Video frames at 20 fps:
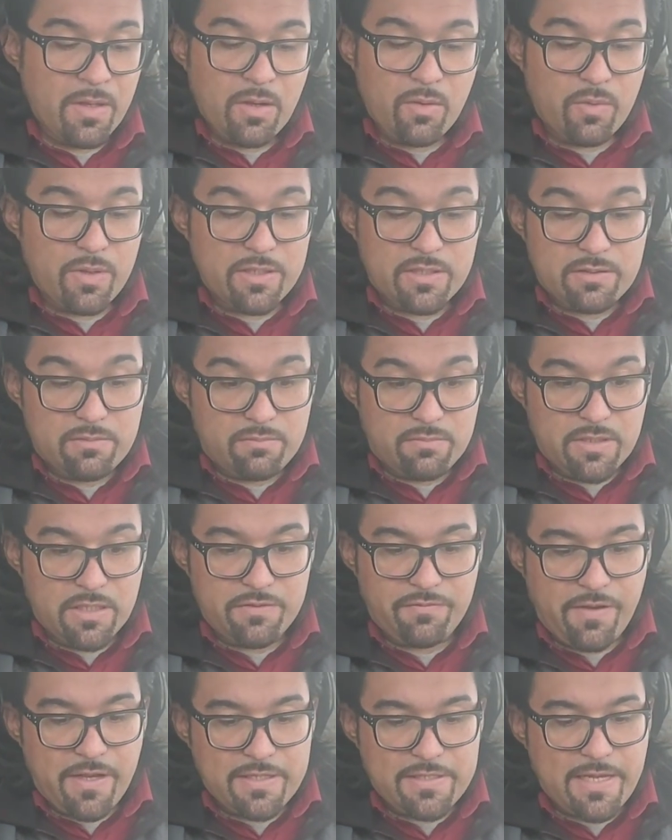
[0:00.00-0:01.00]
which
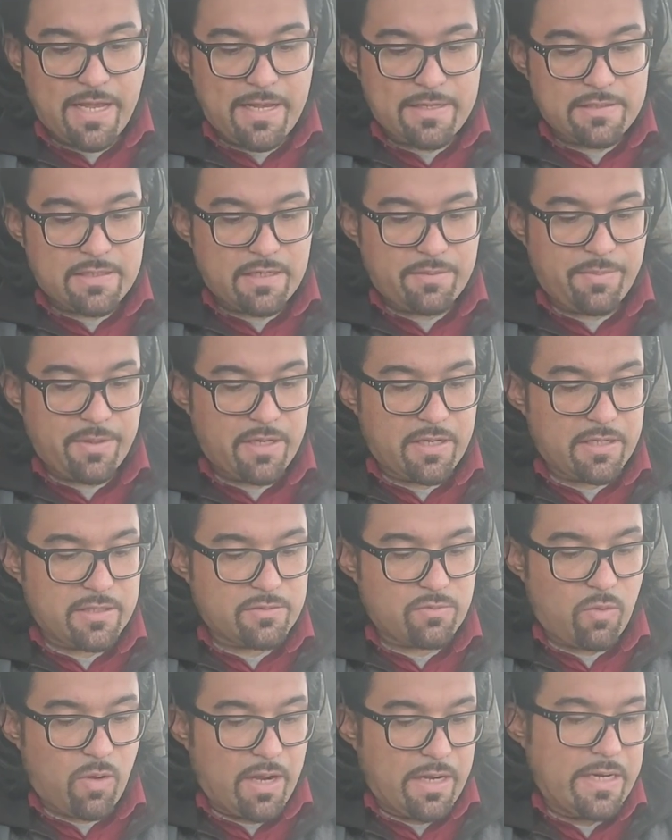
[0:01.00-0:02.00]
is fantastic because
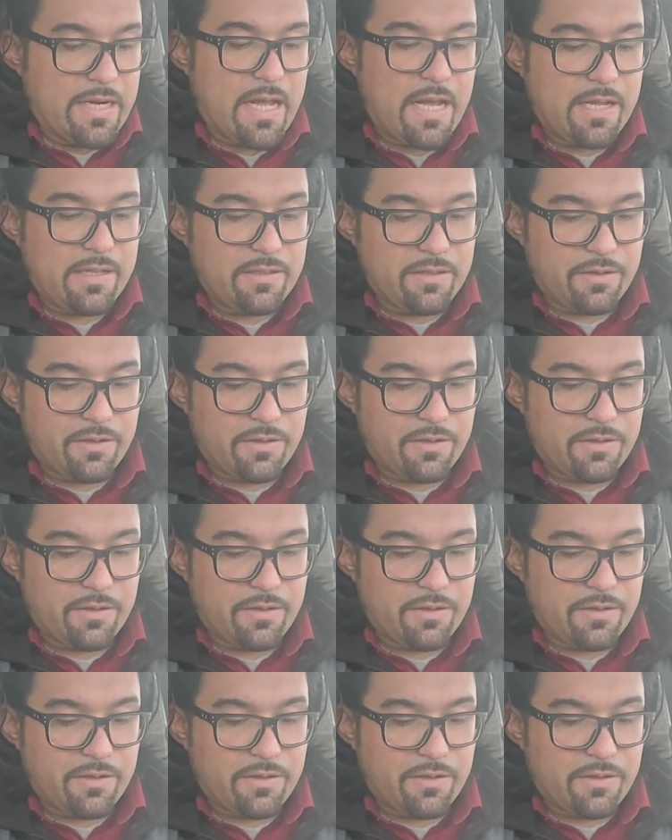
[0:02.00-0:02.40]
why not?